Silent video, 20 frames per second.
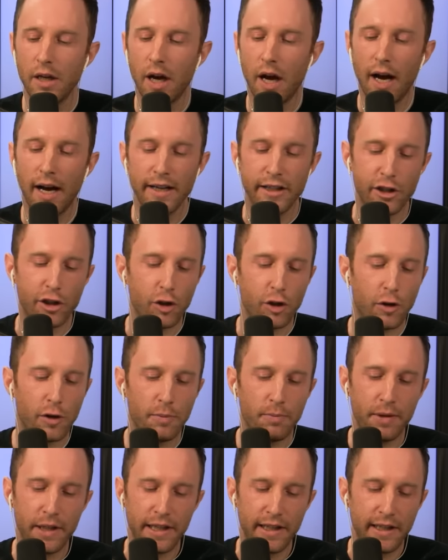uh,
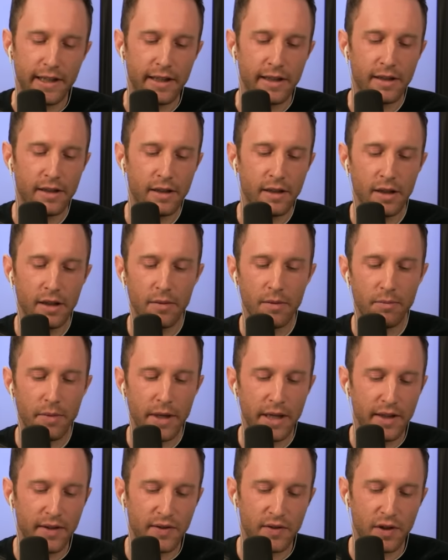European
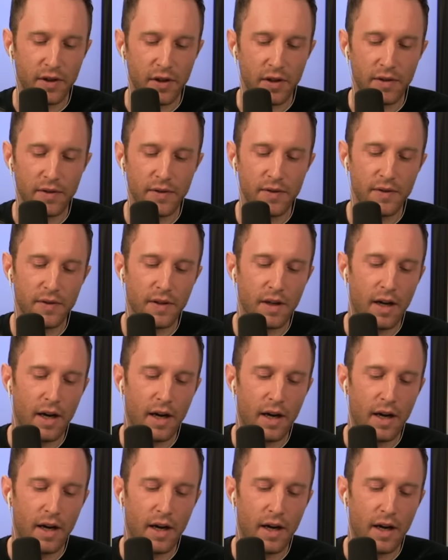ministers.